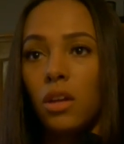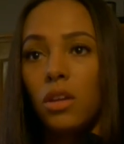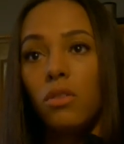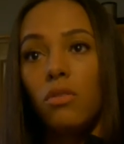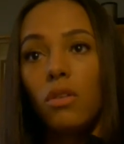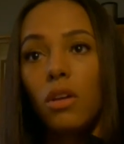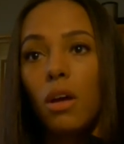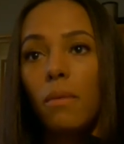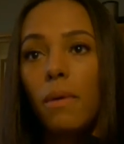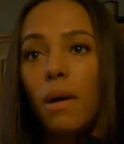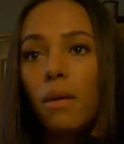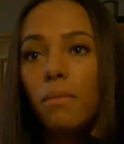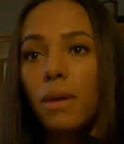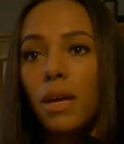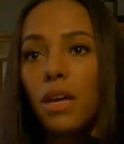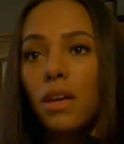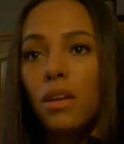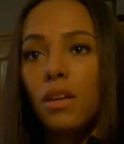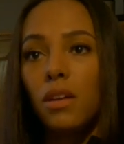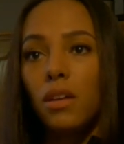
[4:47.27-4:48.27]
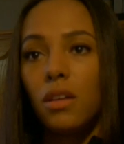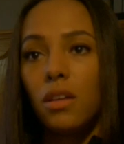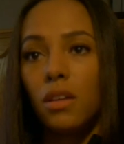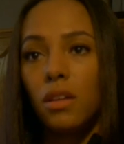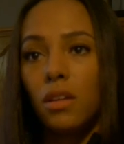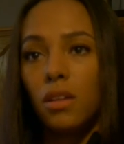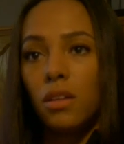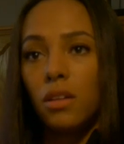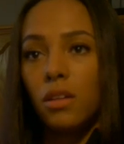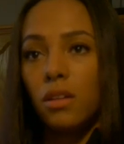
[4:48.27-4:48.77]
You wanna come help me?
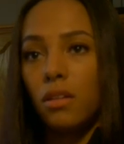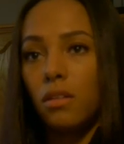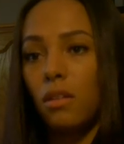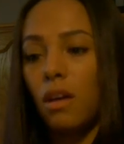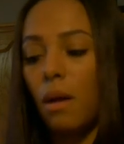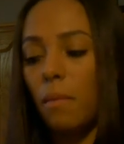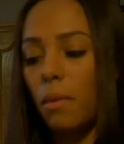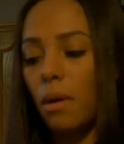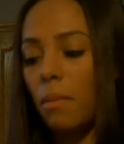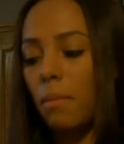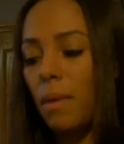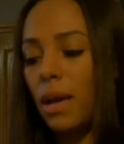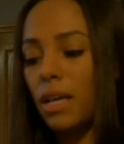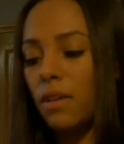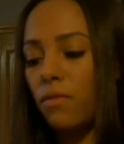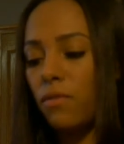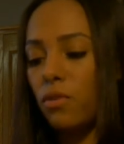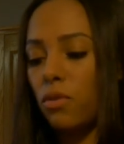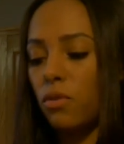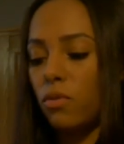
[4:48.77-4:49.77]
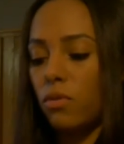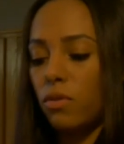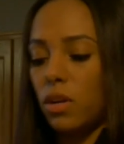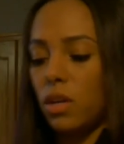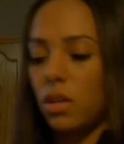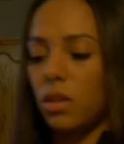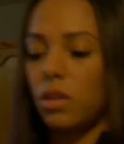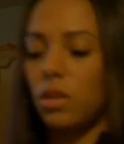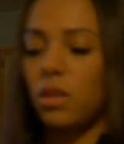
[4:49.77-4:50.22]
I'm gonna make food.